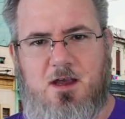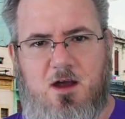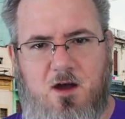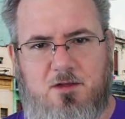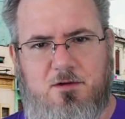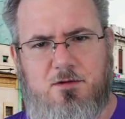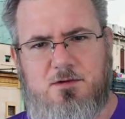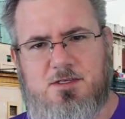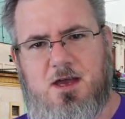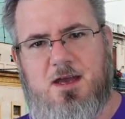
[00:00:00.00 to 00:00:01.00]
You call the
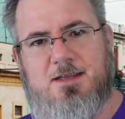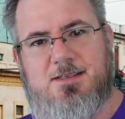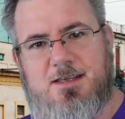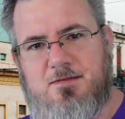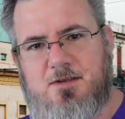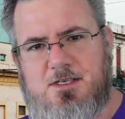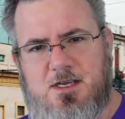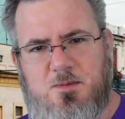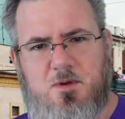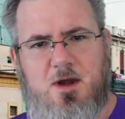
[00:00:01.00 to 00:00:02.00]
cruise line, it's even
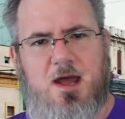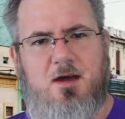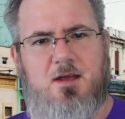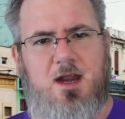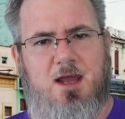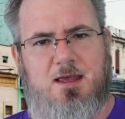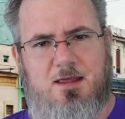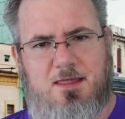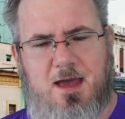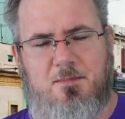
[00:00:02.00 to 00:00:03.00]
cheaper now. Can I
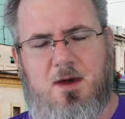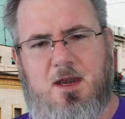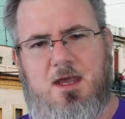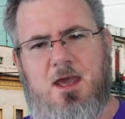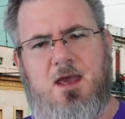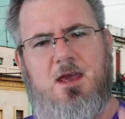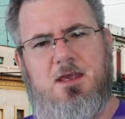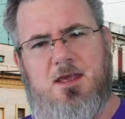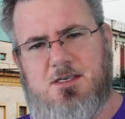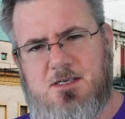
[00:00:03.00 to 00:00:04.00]
get that money?
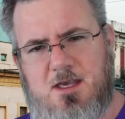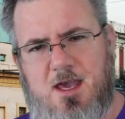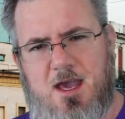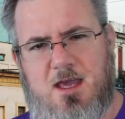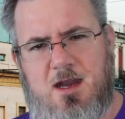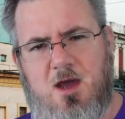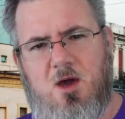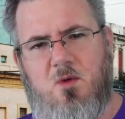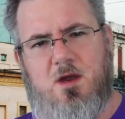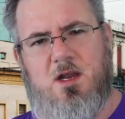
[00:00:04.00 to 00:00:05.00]
Yes, you can.
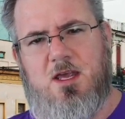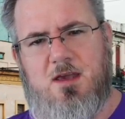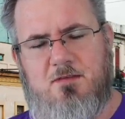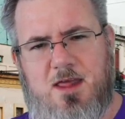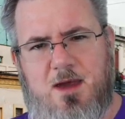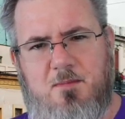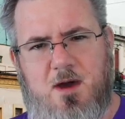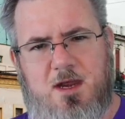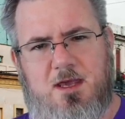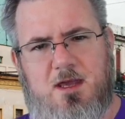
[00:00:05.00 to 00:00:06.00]
We're going to give you that
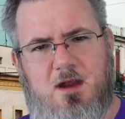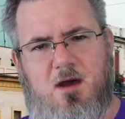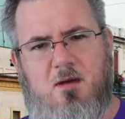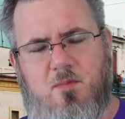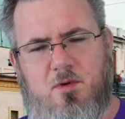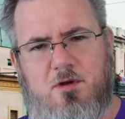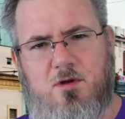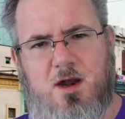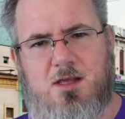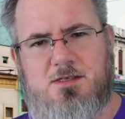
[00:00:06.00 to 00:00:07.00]
money in onboard
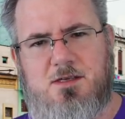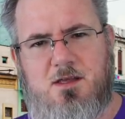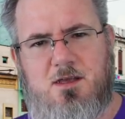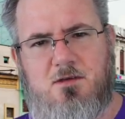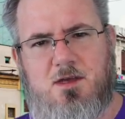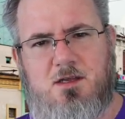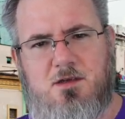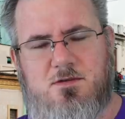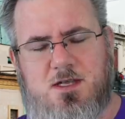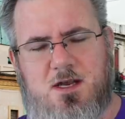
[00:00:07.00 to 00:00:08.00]
credit so that you can
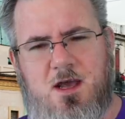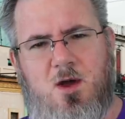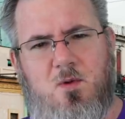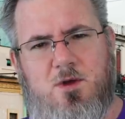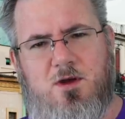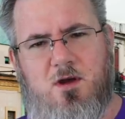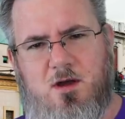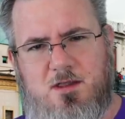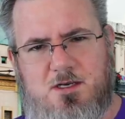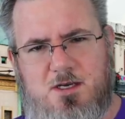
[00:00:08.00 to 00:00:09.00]
use it when you're
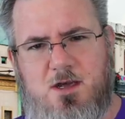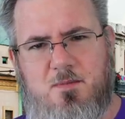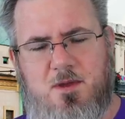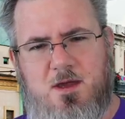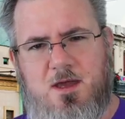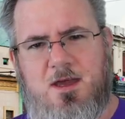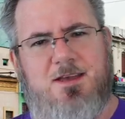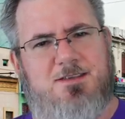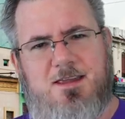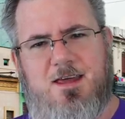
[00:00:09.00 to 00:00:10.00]
on the ship.
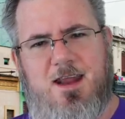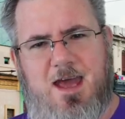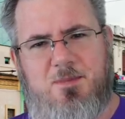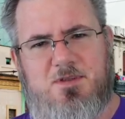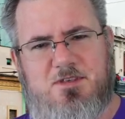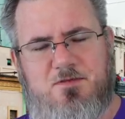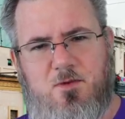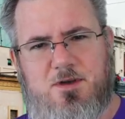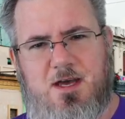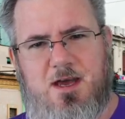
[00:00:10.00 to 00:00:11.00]
Say that happens
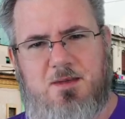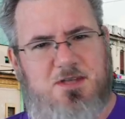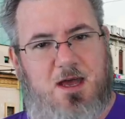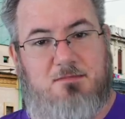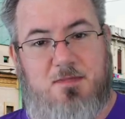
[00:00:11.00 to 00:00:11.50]
four times.